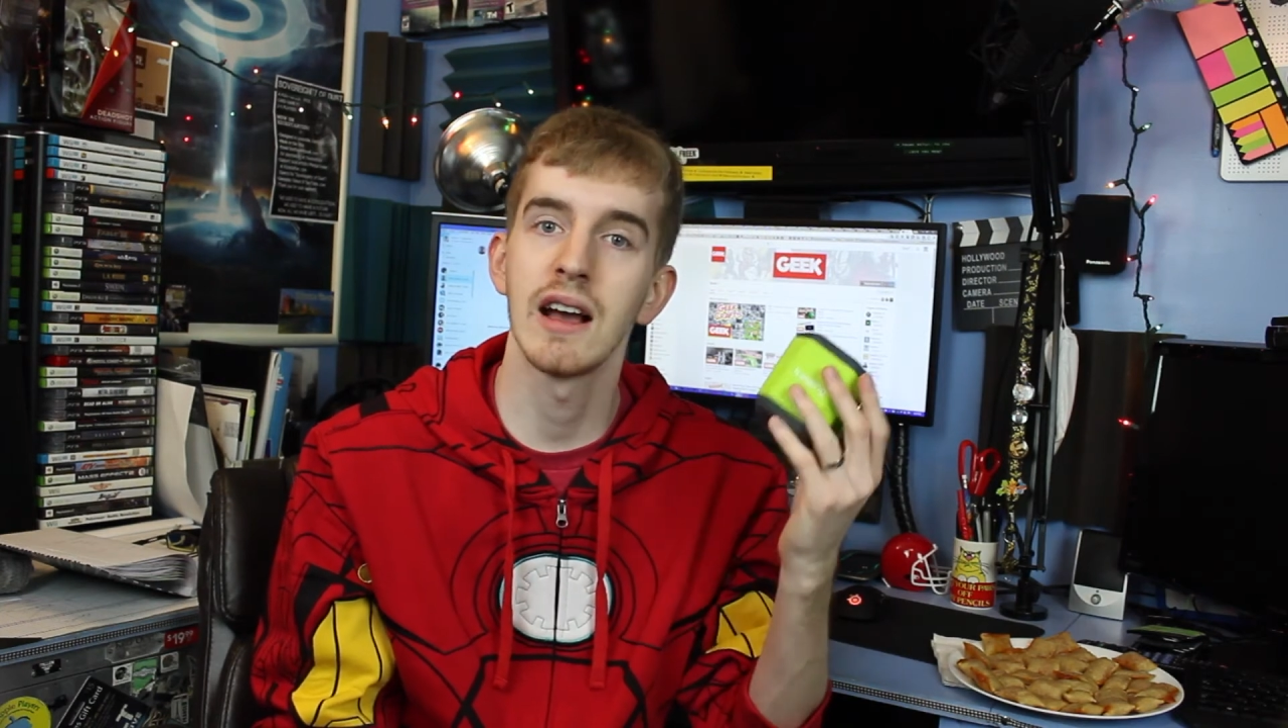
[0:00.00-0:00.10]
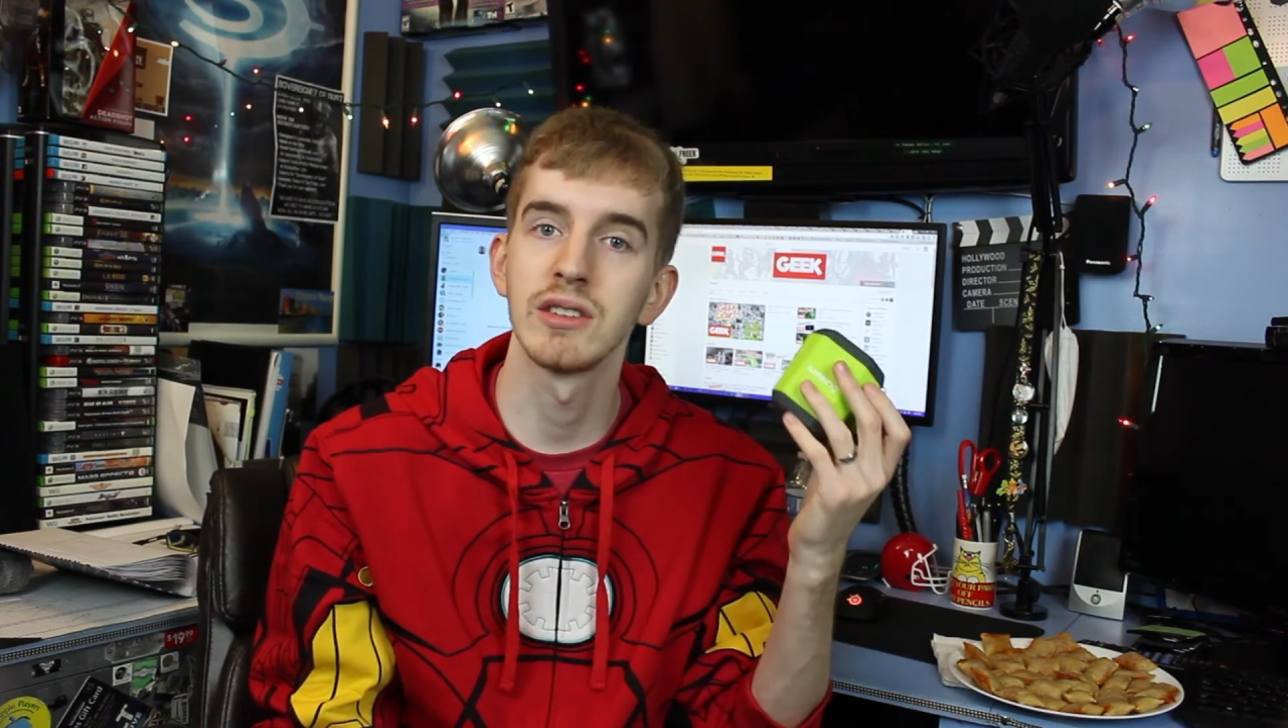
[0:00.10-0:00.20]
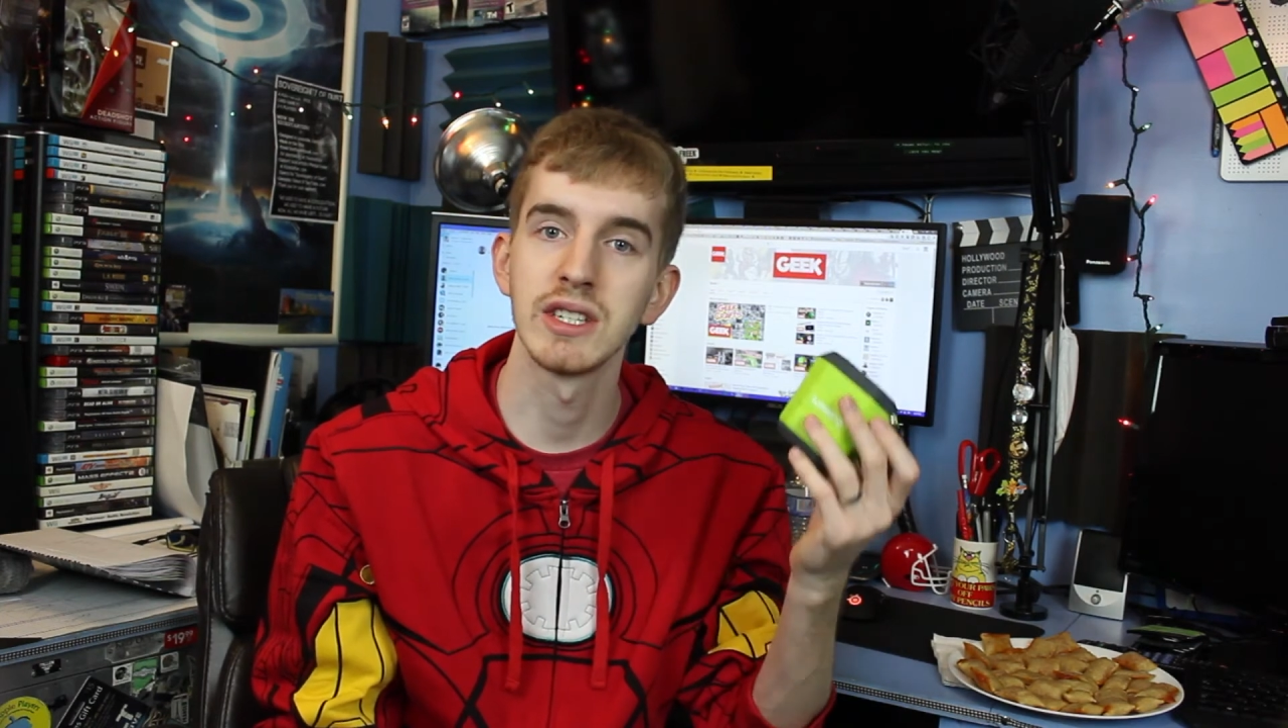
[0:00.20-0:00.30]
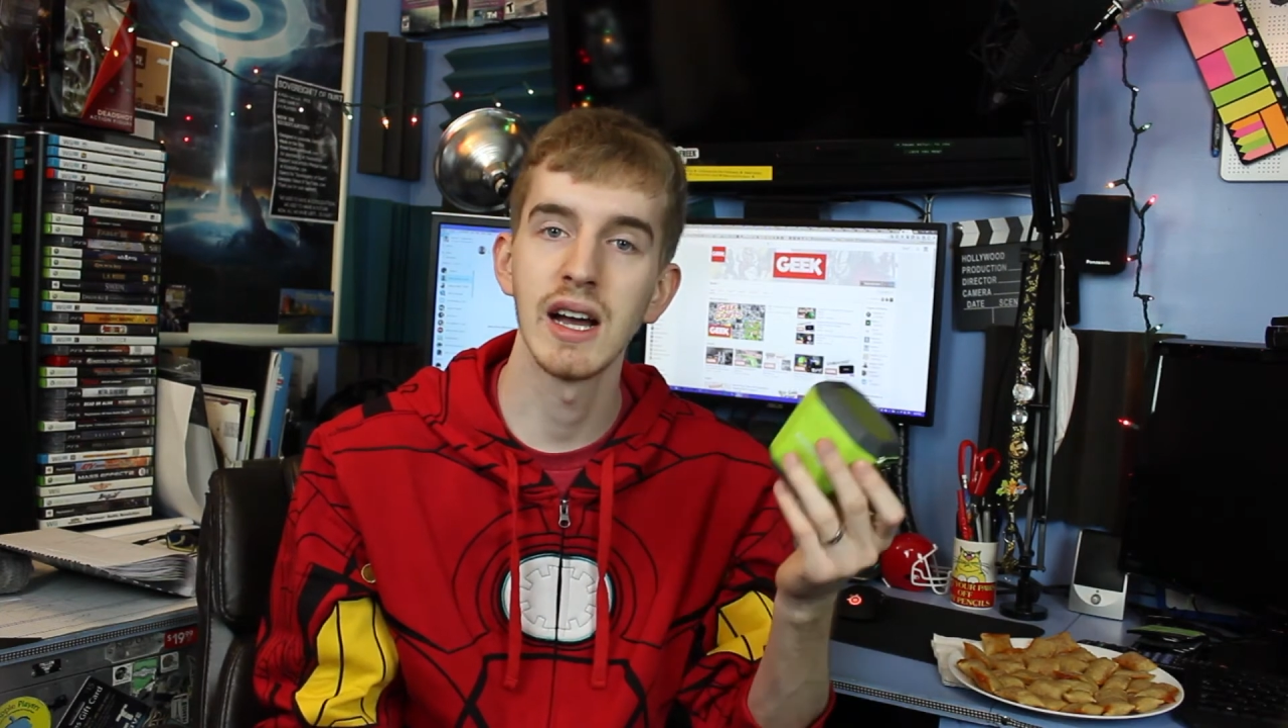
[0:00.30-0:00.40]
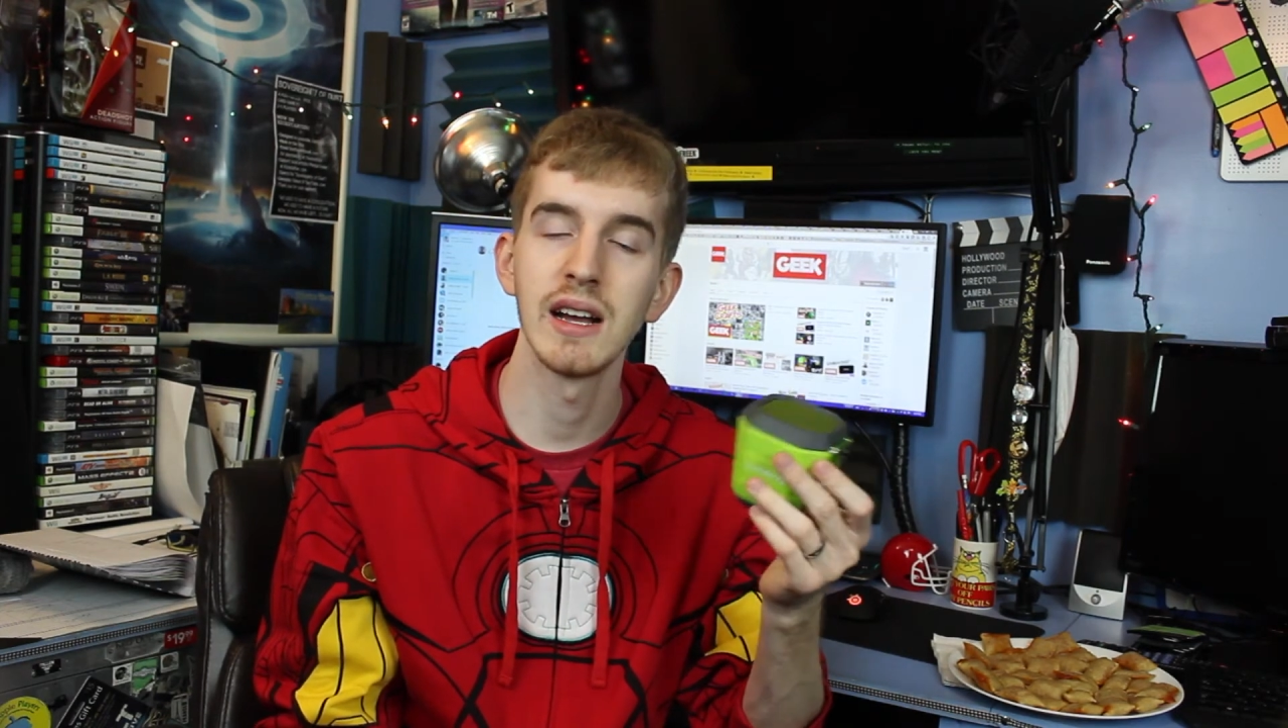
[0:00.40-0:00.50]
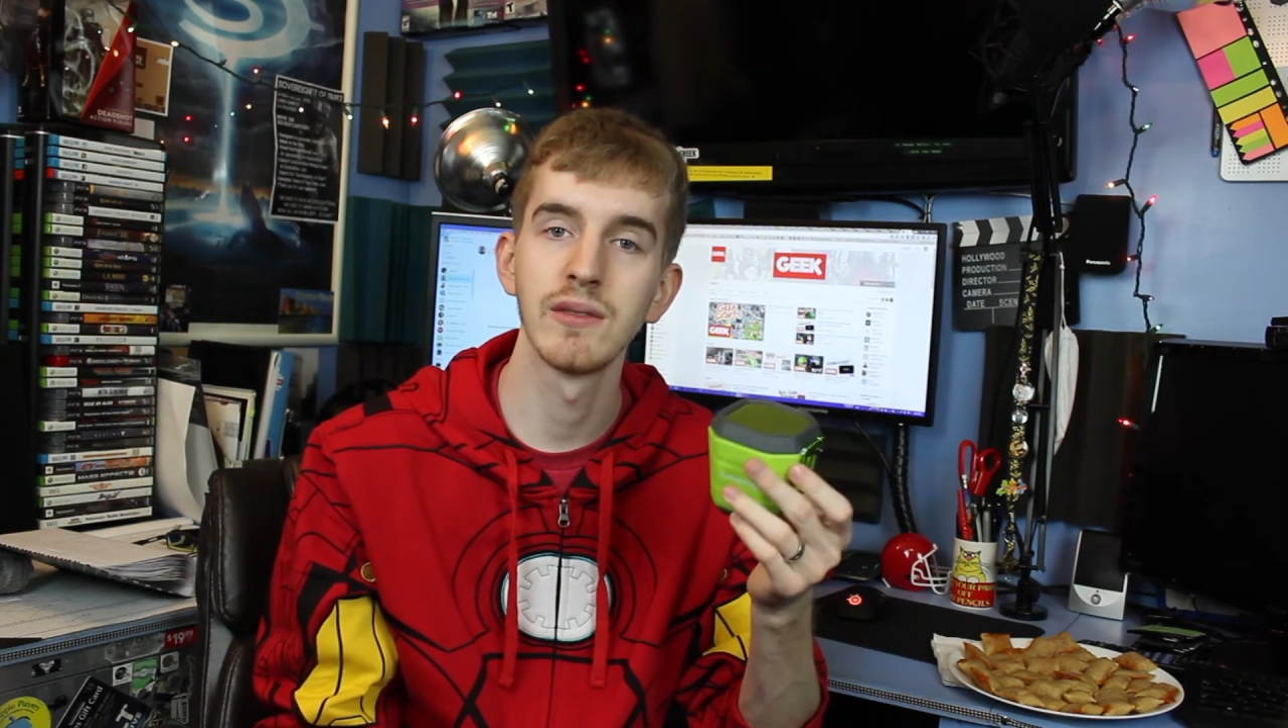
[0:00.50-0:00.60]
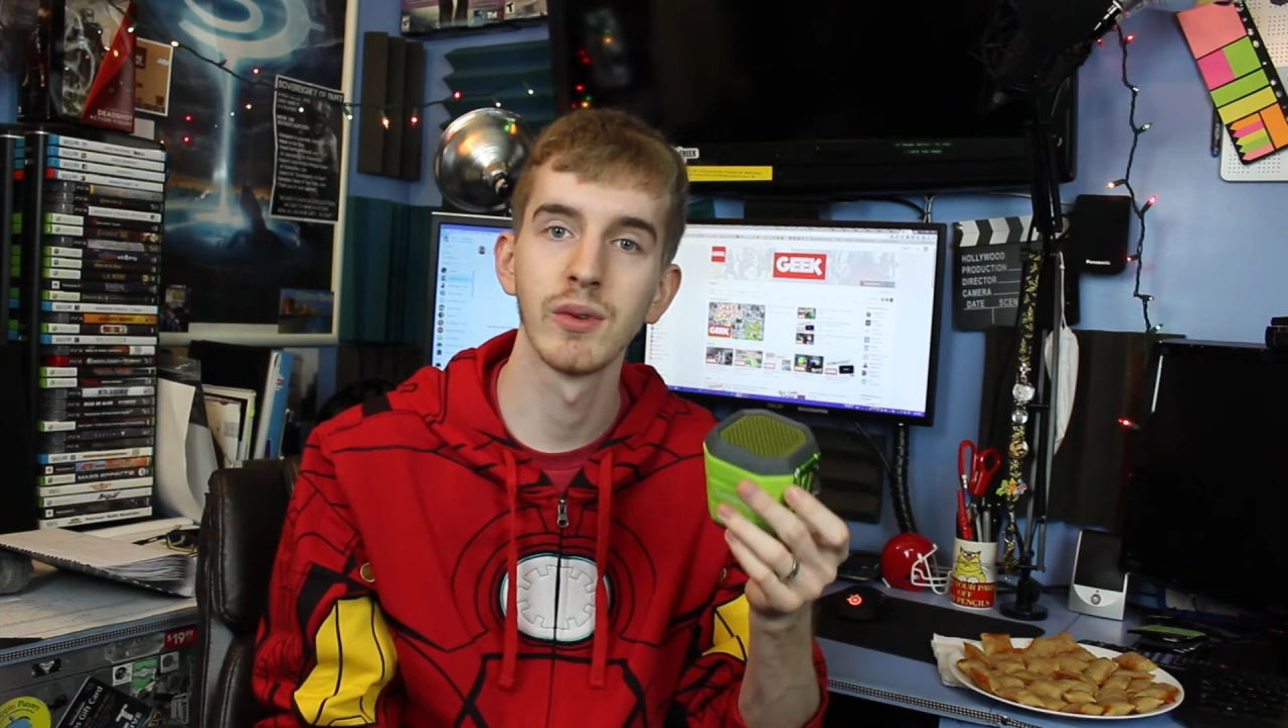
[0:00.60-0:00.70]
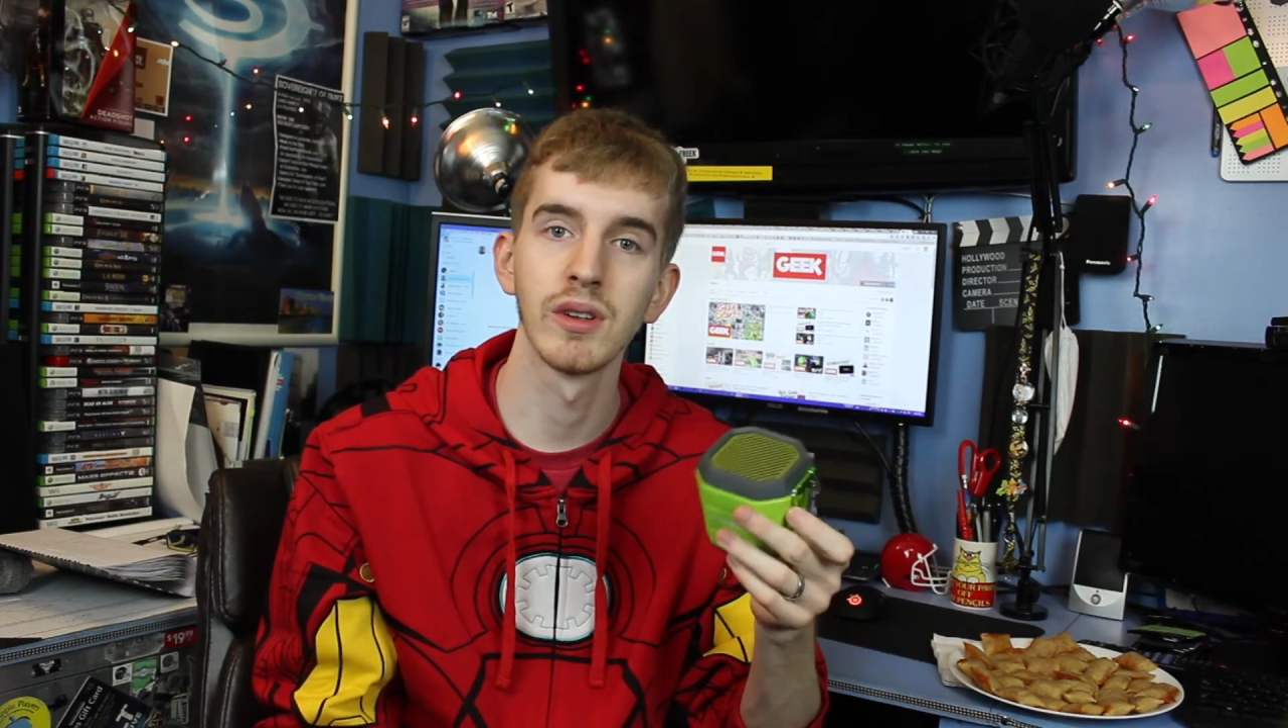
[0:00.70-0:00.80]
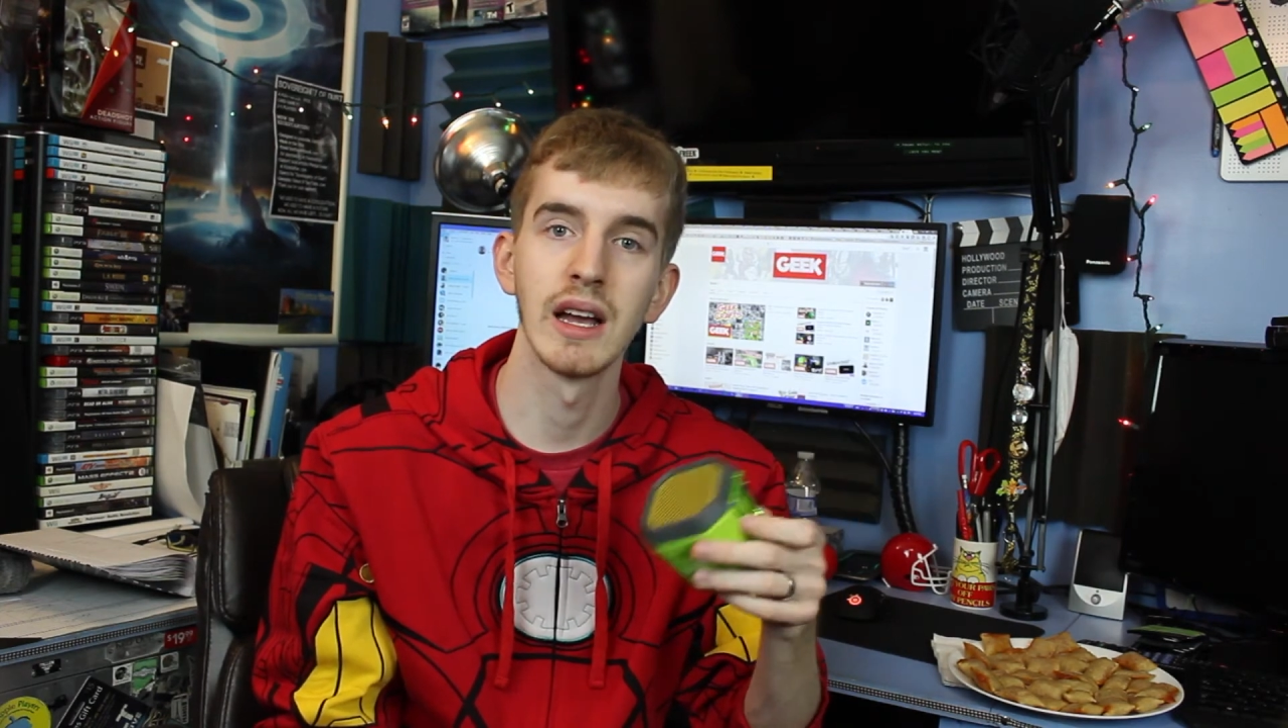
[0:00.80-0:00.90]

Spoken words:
outside for